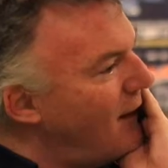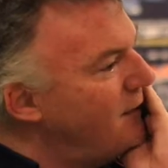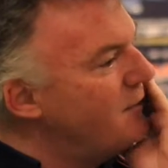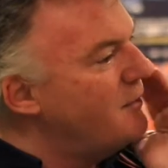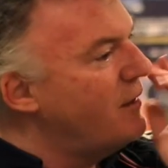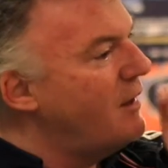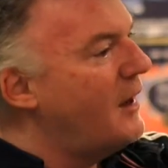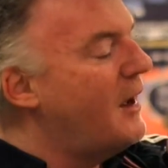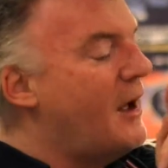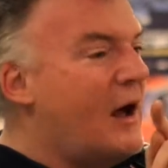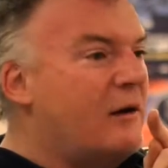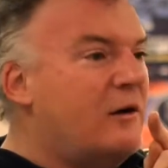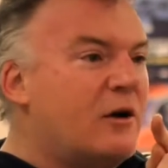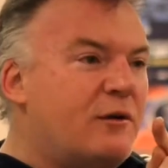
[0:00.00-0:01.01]
And
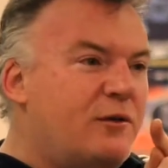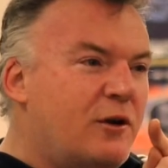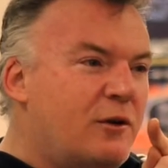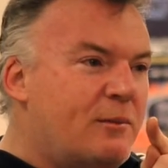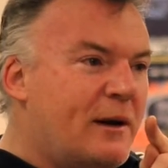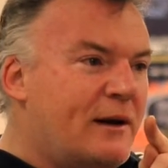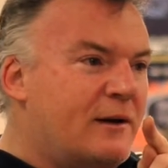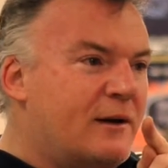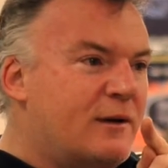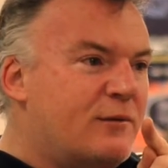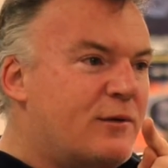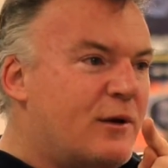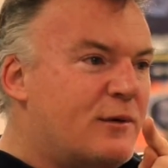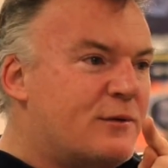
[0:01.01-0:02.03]
how long have you been
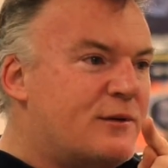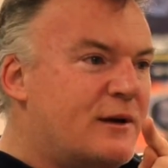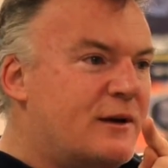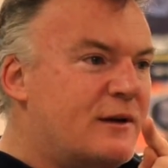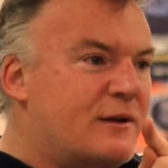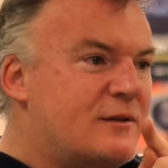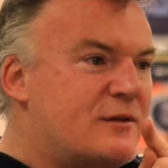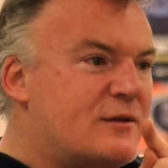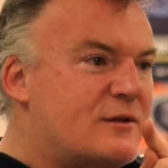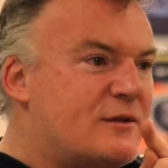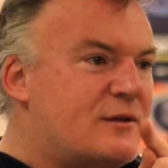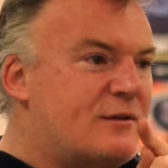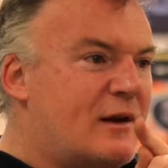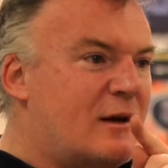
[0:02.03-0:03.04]
involved in its
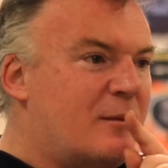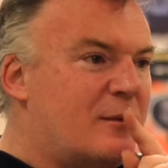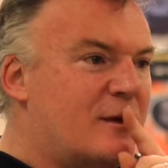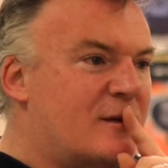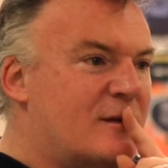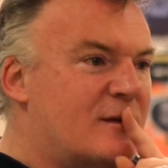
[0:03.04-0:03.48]
development?